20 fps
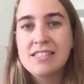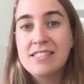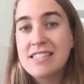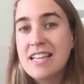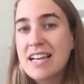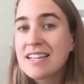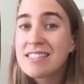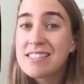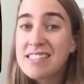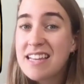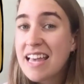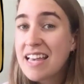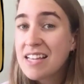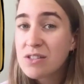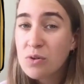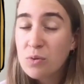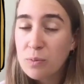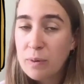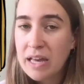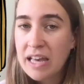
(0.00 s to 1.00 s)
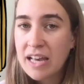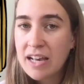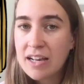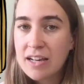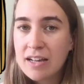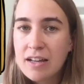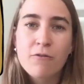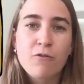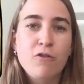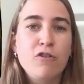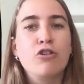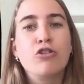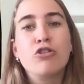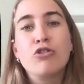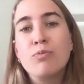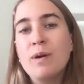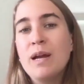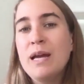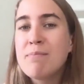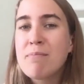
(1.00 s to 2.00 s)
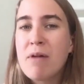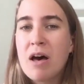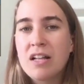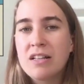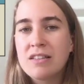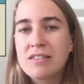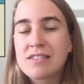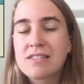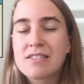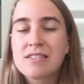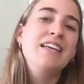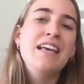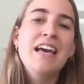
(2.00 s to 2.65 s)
6 days a week for 3 months,